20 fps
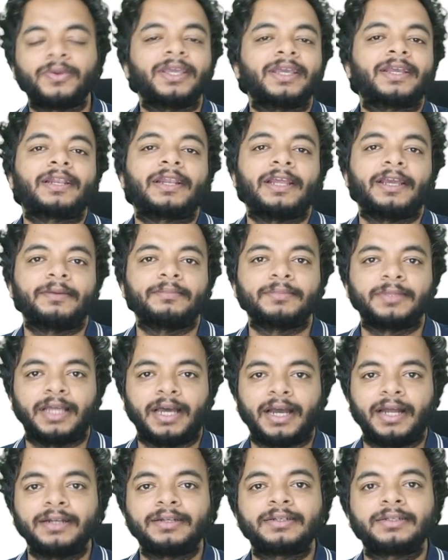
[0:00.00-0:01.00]
we
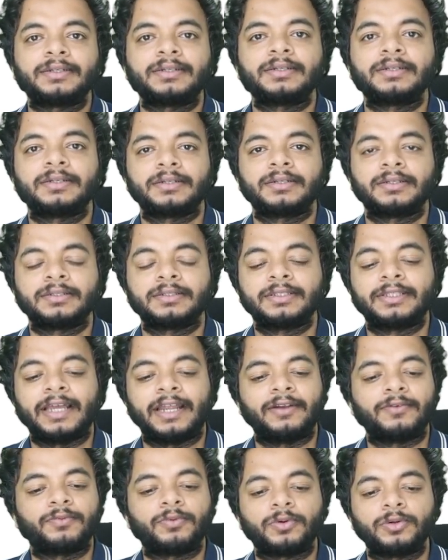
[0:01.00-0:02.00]
claim that
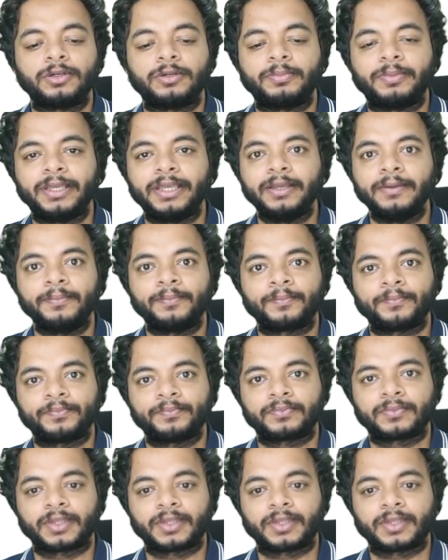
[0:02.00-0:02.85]
there would be,